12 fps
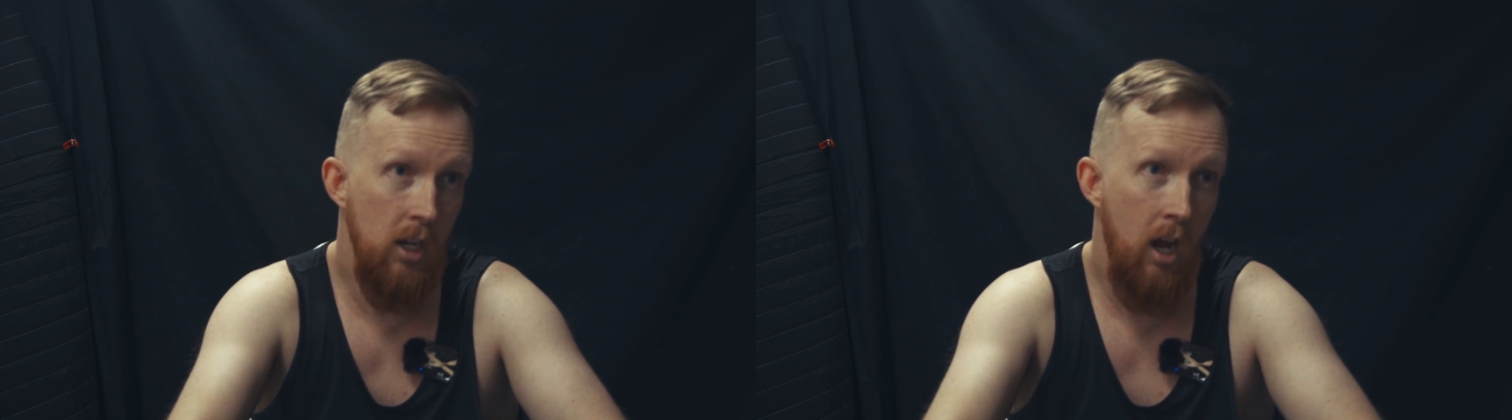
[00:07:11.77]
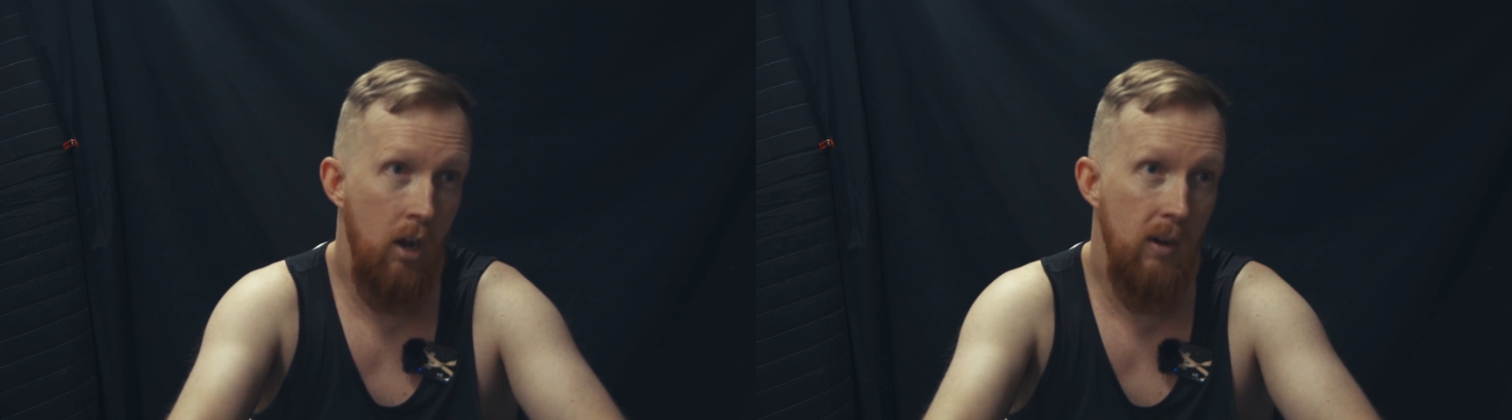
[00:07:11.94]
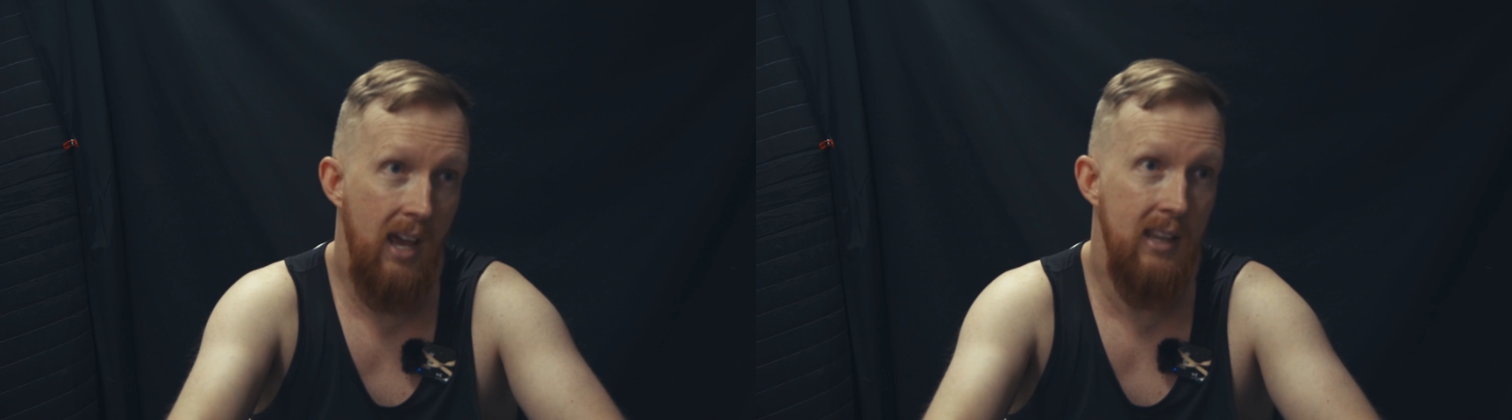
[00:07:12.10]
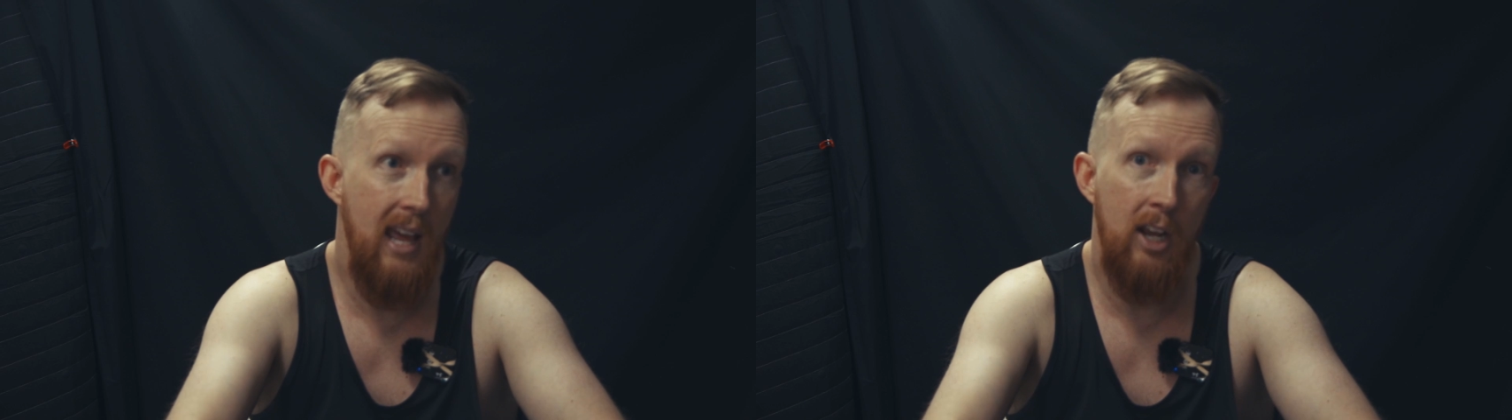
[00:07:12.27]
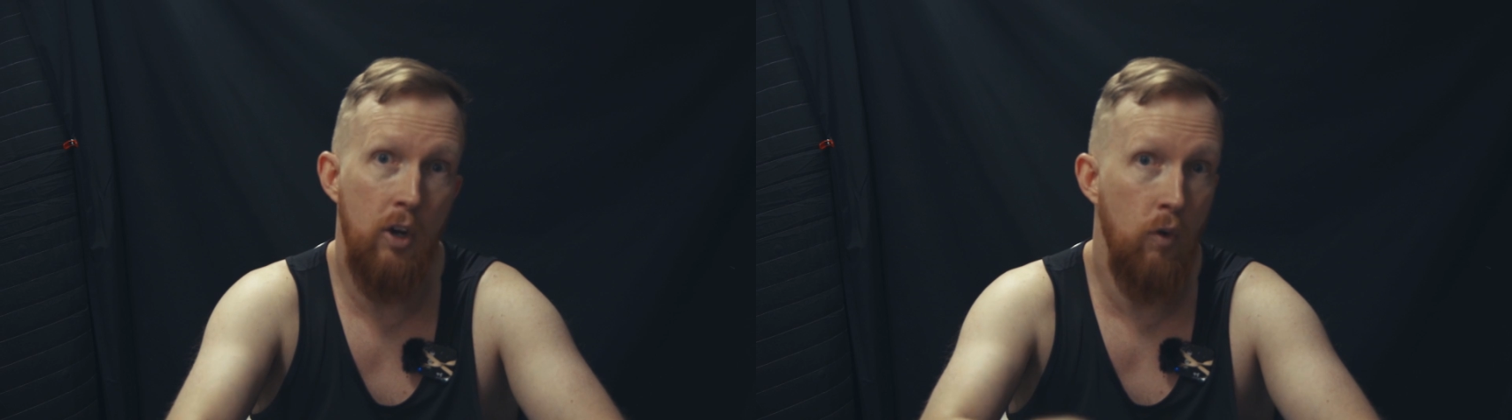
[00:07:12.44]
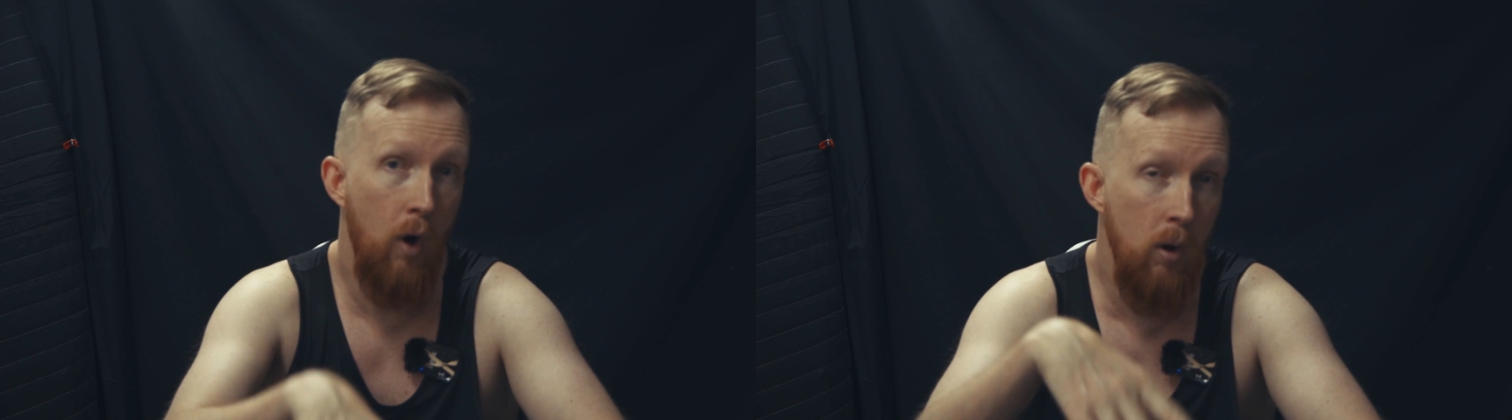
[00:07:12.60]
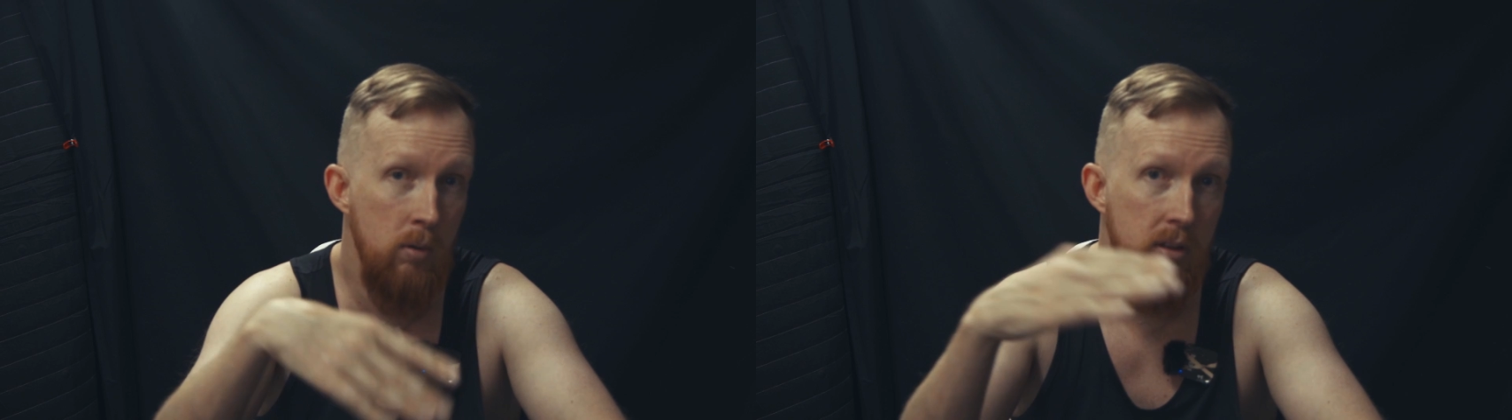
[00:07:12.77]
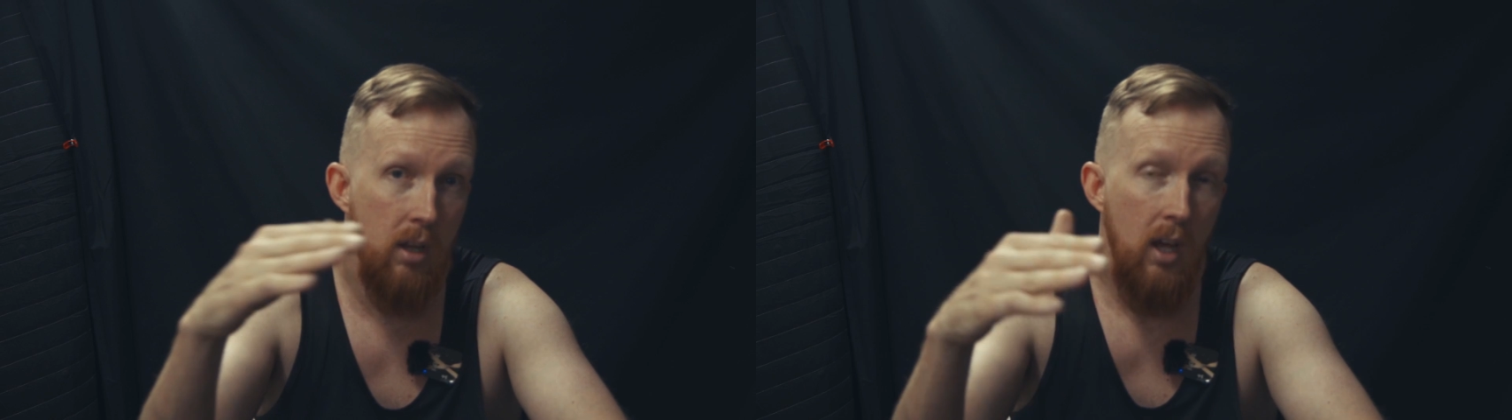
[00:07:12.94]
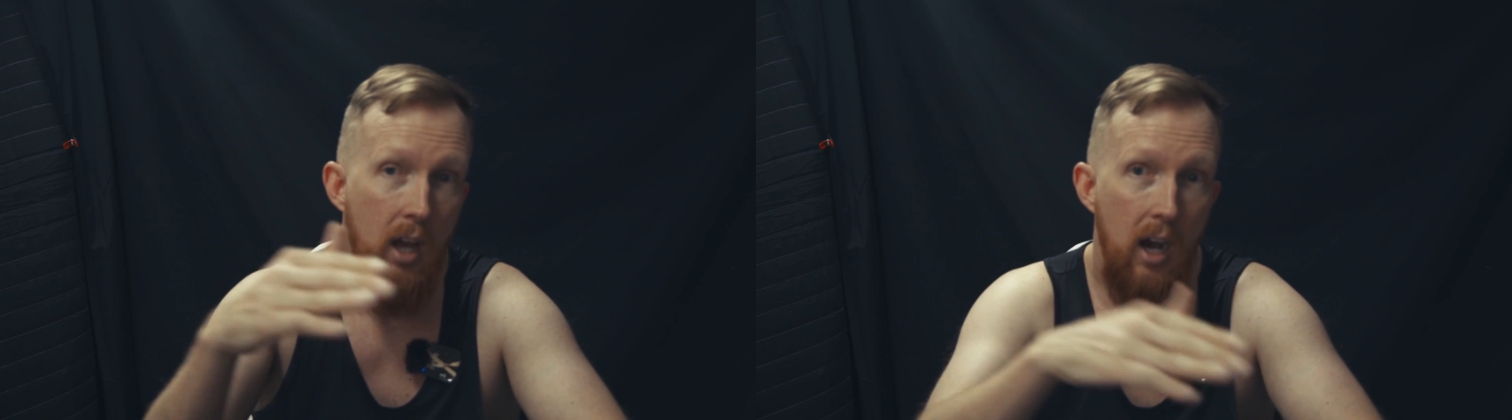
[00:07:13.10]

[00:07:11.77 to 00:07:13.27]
know, and growth,